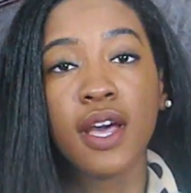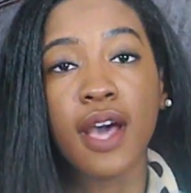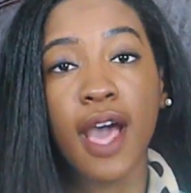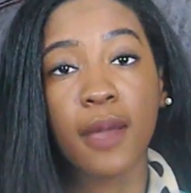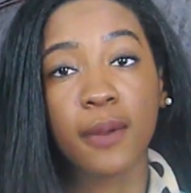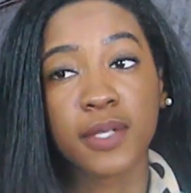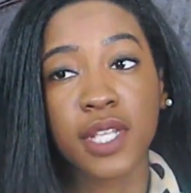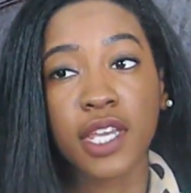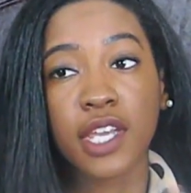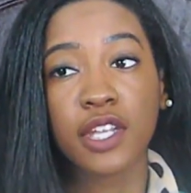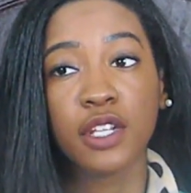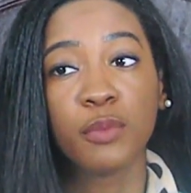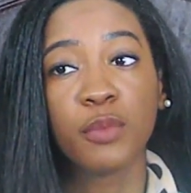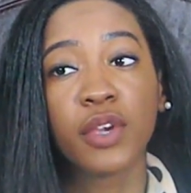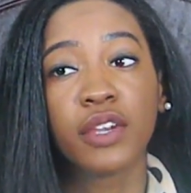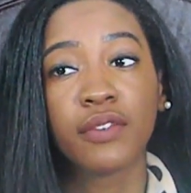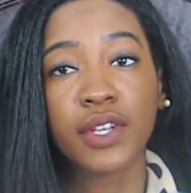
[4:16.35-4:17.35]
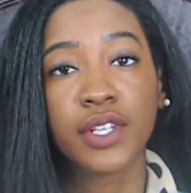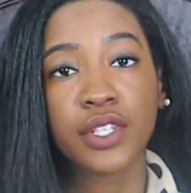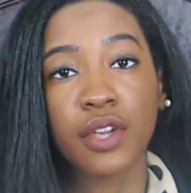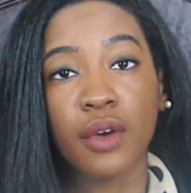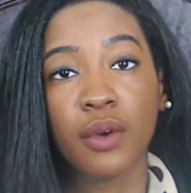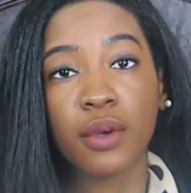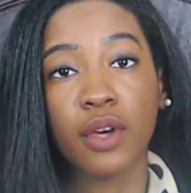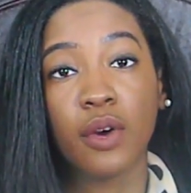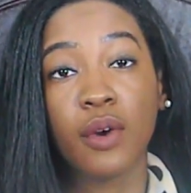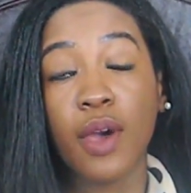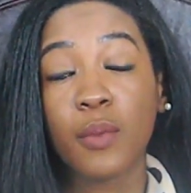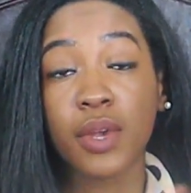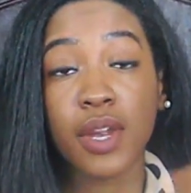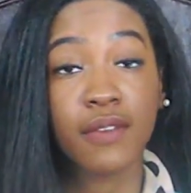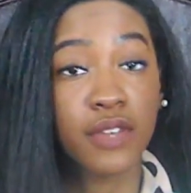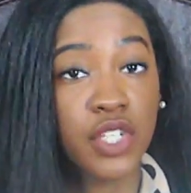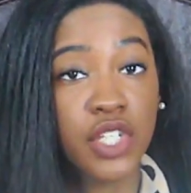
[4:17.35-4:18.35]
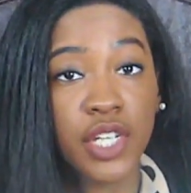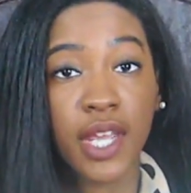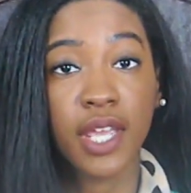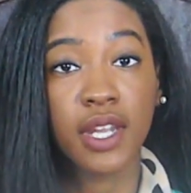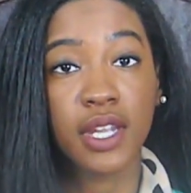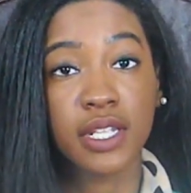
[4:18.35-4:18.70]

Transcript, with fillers: I was like, can you bring Rich Cocoa and whatever shade